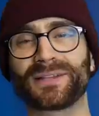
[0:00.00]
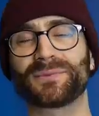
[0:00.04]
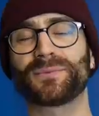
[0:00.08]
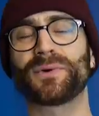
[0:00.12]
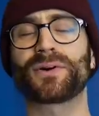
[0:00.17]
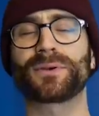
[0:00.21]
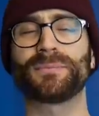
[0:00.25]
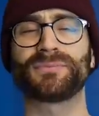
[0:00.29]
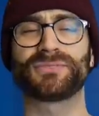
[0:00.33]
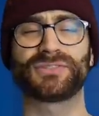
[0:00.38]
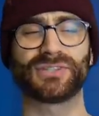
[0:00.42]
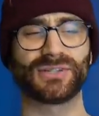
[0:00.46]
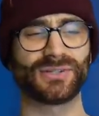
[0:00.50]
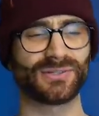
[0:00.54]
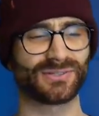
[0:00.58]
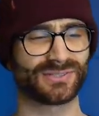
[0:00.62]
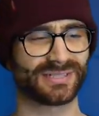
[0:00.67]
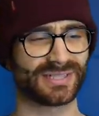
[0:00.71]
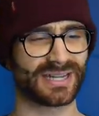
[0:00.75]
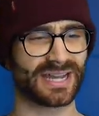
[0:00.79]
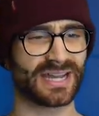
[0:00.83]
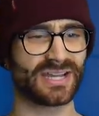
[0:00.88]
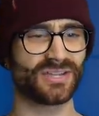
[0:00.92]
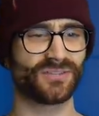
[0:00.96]
and welcome to
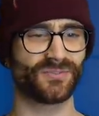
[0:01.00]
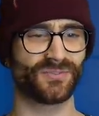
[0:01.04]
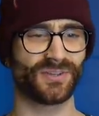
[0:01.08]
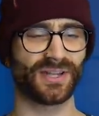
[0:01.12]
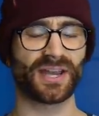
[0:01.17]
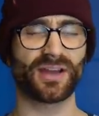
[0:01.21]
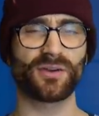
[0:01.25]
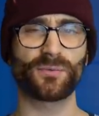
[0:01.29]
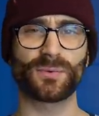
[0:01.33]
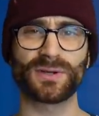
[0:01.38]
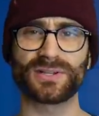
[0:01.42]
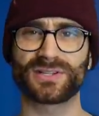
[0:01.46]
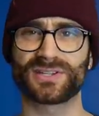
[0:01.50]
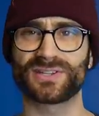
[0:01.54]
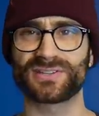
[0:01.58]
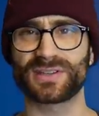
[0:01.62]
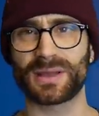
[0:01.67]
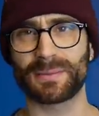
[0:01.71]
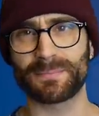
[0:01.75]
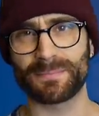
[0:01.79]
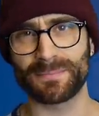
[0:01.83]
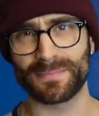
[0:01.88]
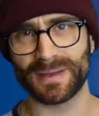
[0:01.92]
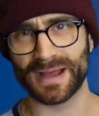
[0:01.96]
today's video which is
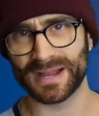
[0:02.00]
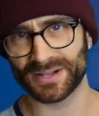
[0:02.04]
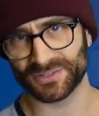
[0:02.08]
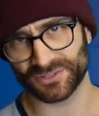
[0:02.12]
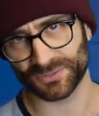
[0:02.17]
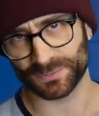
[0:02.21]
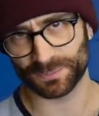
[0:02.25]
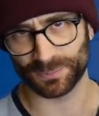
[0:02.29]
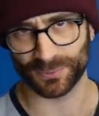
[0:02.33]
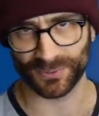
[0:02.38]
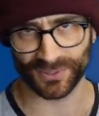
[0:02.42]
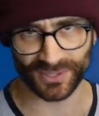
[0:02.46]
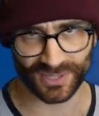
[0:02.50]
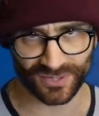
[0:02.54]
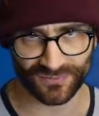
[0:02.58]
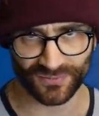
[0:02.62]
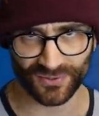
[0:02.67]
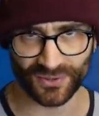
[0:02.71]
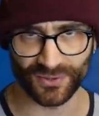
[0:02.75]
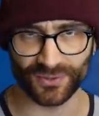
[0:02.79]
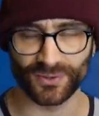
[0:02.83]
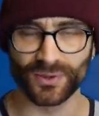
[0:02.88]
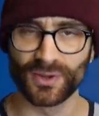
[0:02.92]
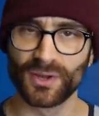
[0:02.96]
a match
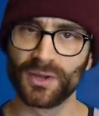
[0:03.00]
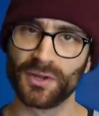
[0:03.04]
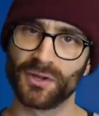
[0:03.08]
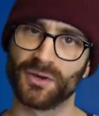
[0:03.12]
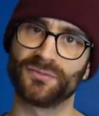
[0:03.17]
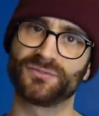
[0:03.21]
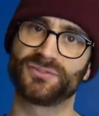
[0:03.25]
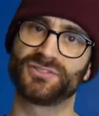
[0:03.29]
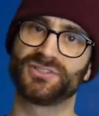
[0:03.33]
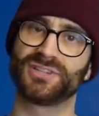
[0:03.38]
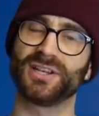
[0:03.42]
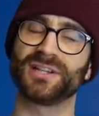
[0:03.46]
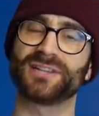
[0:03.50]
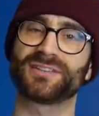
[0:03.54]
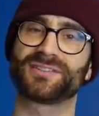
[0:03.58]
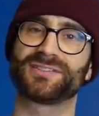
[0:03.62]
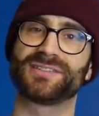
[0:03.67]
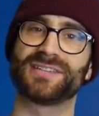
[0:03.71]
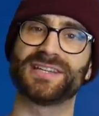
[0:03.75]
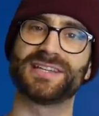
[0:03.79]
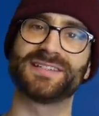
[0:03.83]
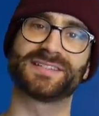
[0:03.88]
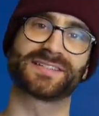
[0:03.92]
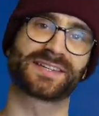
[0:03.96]
preview of
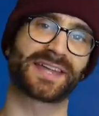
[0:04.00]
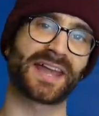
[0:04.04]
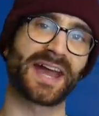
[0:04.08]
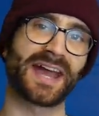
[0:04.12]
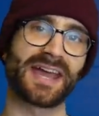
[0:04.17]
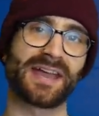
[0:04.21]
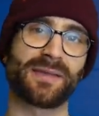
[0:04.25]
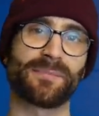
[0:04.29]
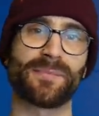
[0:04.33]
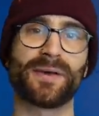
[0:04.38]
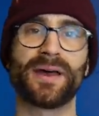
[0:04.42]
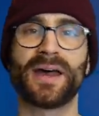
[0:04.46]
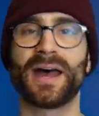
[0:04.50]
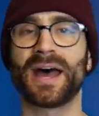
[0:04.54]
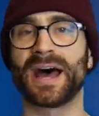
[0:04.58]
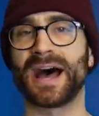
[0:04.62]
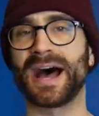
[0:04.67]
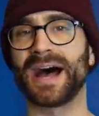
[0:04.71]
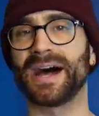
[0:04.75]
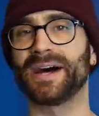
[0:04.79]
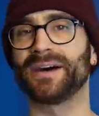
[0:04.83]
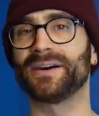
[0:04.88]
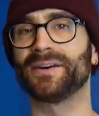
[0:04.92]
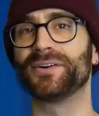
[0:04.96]
Chelsea's game
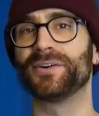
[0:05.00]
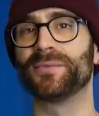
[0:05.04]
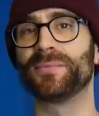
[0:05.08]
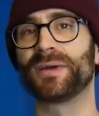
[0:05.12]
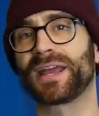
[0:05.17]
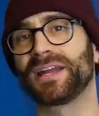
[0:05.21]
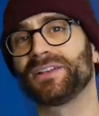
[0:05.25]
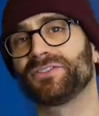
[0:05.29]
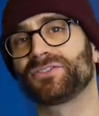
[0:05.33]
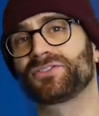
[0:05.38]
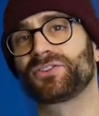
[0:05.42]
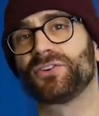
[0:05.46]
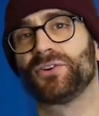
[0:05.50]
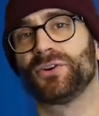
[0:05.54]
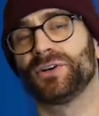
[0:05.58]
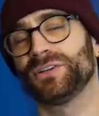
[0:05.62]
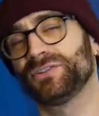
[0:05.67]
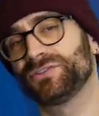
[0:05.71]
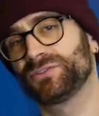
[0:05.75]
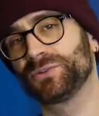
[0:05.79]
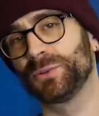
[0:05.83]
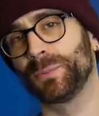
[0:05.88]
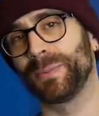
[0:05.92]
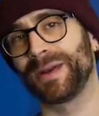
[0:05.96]
at home against
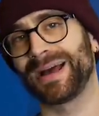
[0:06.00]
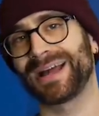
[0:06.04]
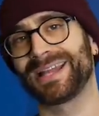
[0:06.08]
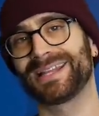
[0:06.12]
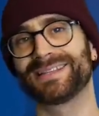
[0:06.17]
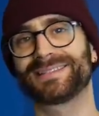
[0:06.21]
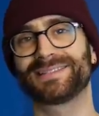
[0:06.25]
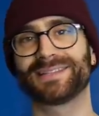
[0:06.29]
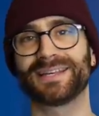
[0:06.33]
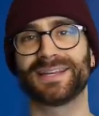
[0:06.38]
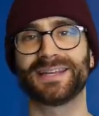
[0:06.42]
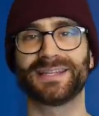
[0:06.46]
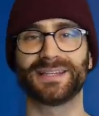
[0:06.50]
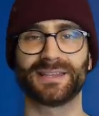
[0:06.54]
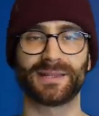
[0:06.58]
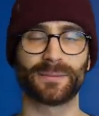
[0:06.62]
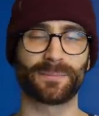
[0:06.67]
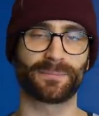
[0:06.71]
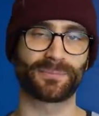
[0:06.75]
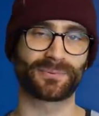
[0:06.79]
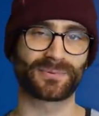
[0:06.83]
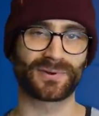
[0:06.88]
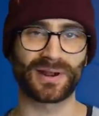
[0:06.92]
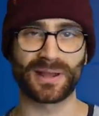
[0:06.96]
Crystal Palace in the
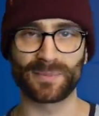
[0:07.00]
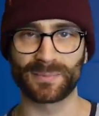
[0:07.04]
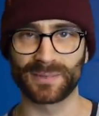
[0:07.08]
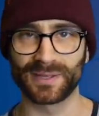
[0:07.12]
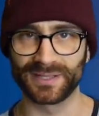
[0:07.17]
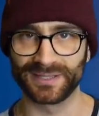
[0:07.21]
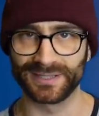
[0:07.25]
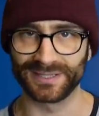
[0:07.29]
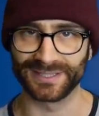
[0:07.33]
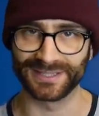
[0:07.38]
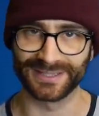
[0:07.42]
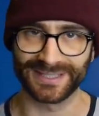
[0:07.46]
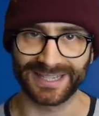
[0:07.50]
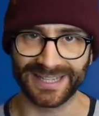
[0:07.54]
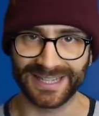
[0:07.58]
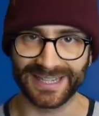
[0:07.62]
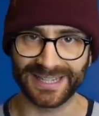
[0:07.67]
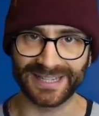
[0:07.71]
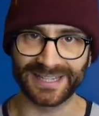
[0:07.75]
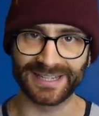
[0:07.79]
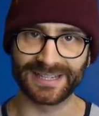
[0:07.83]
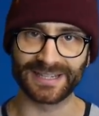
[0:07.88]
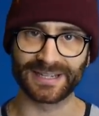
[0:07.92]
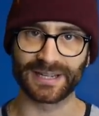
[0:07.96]
Premier
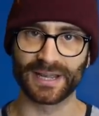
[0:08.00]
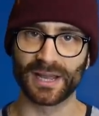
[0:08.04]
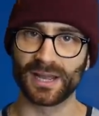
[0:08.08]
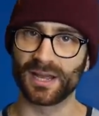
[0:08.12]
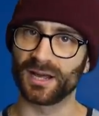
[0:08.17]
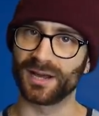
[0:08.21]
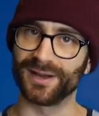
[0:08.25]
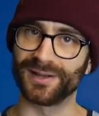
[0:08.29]
League.